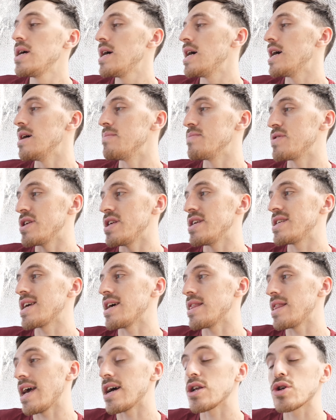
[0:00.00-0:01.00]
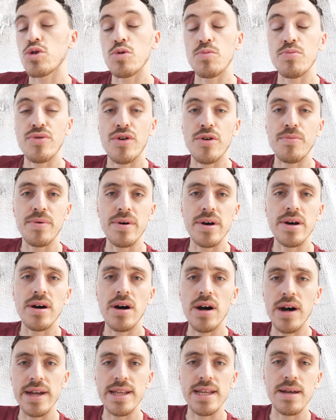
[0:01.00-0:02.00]
So you need to get the actual proper
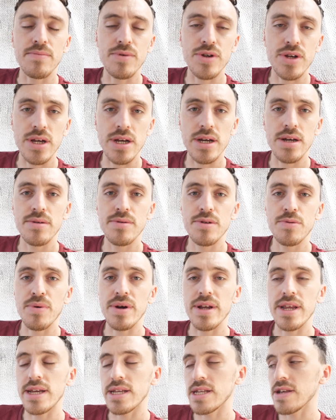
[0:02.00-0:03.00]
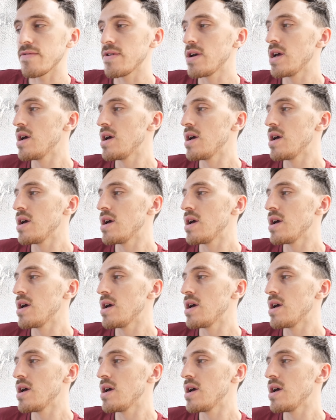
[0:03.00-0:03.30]
high temperature spray adhesive.